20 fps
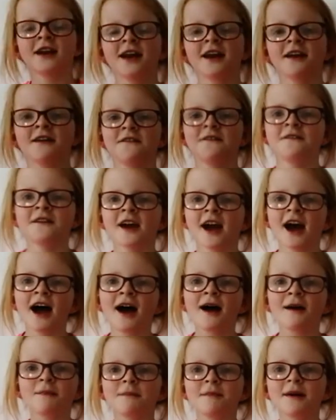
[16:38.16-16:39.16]
If you're
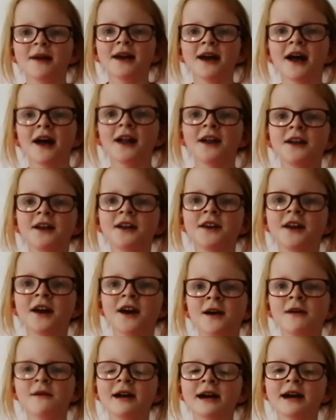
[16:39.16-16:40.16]
happy and you
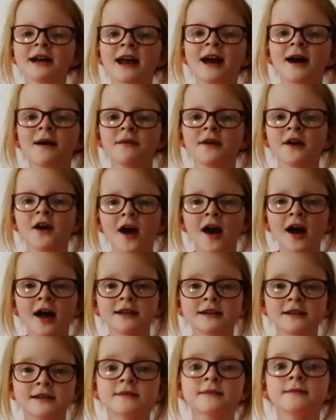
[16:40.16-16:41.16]
know it, clap your
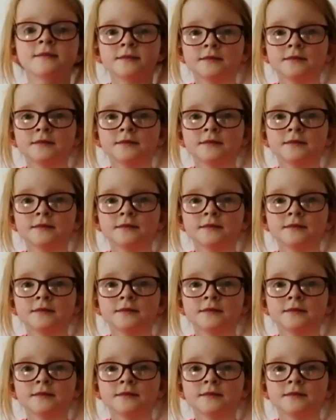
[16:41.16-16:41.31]
hands.